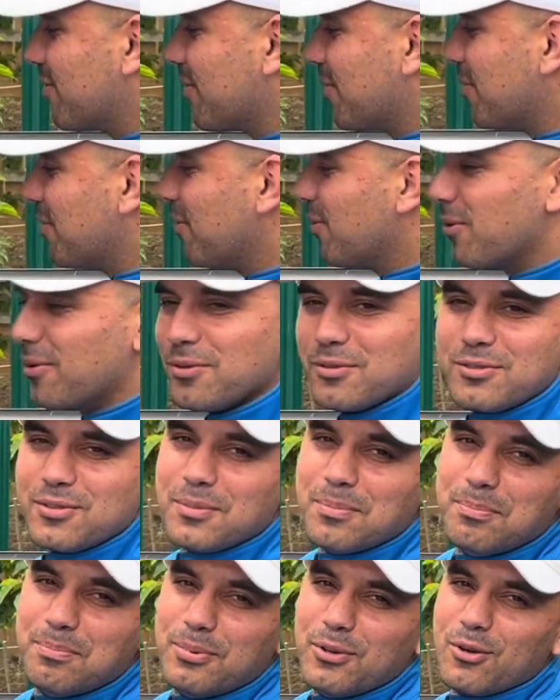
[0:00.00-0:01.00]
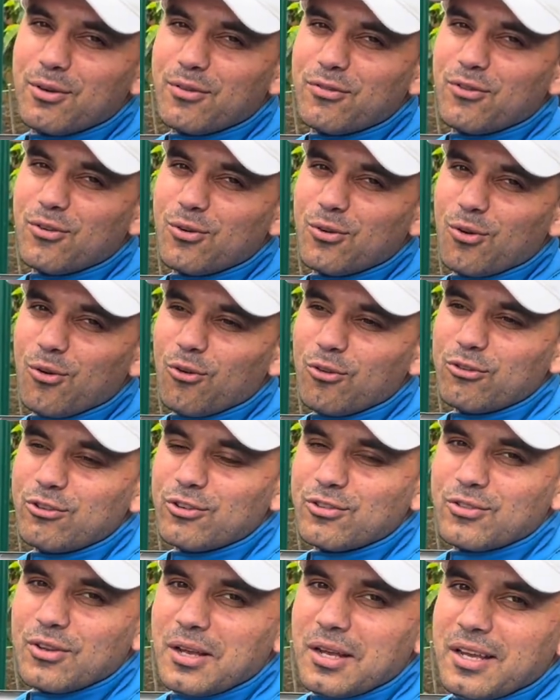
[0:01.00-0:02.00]
or you're on some beautiful,
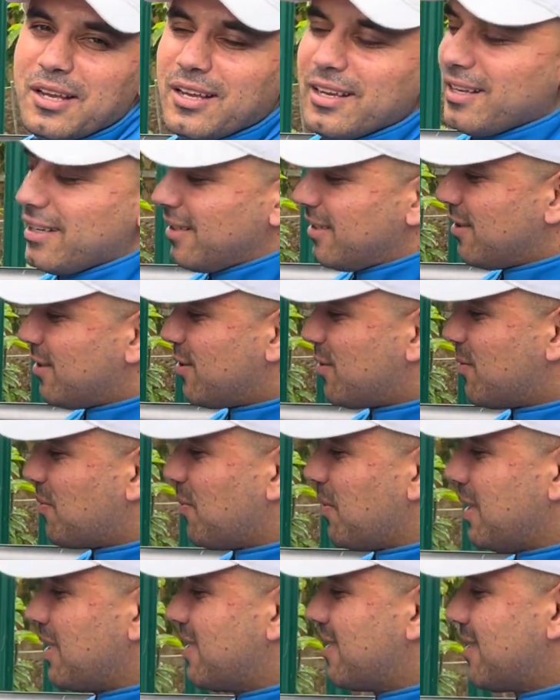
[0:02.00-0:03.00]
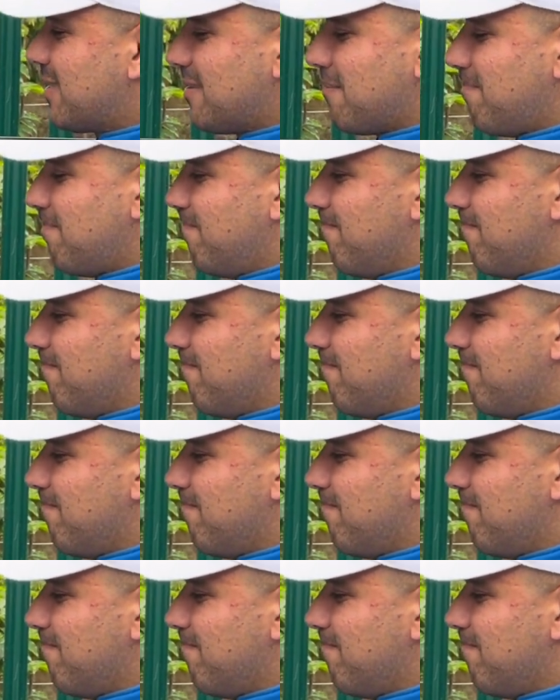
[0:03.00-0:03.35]
gorgeous Swiss